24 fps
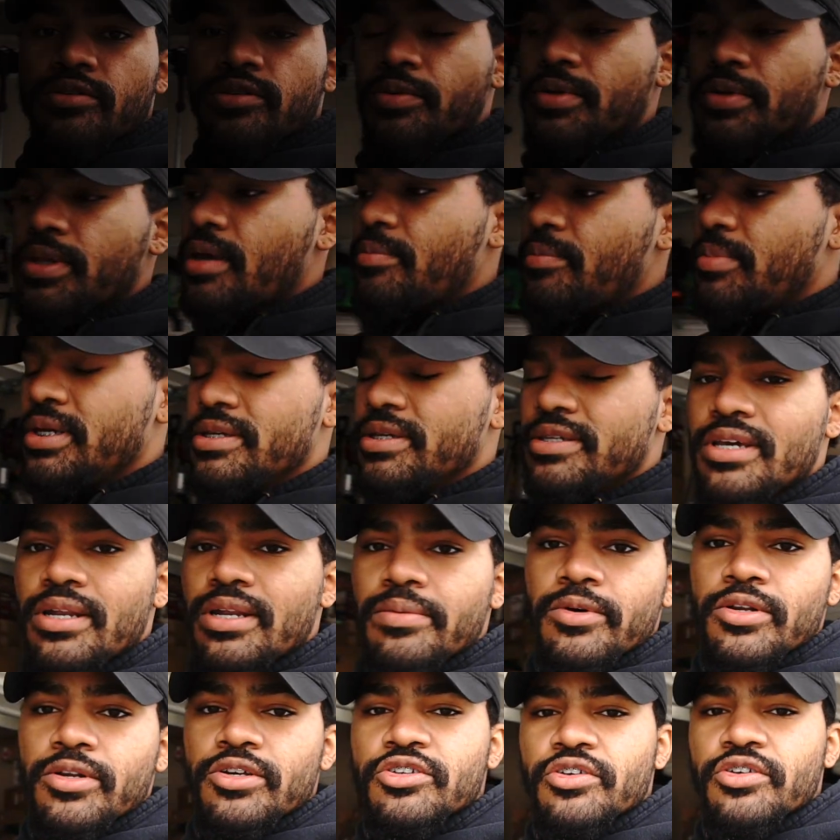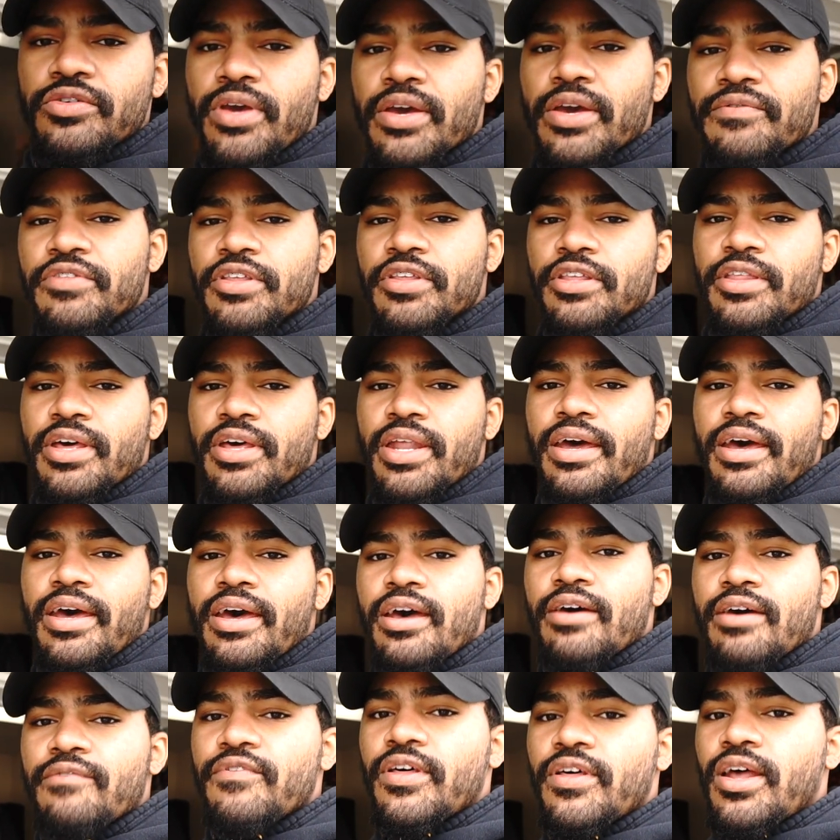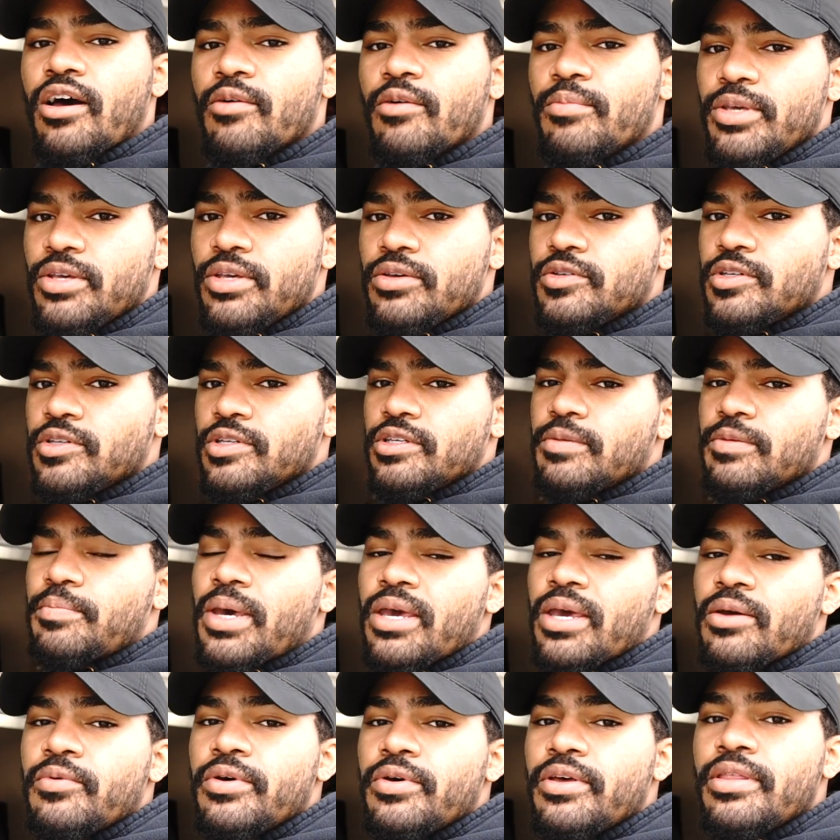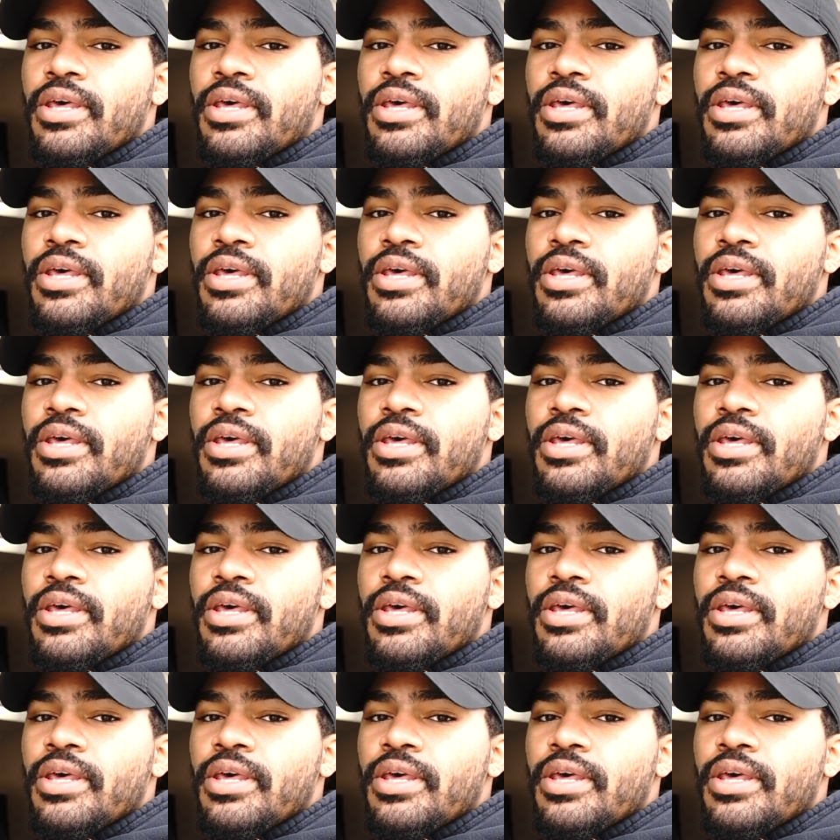with that being said, I'm going to show you everything that I have that I'll be using to paint with.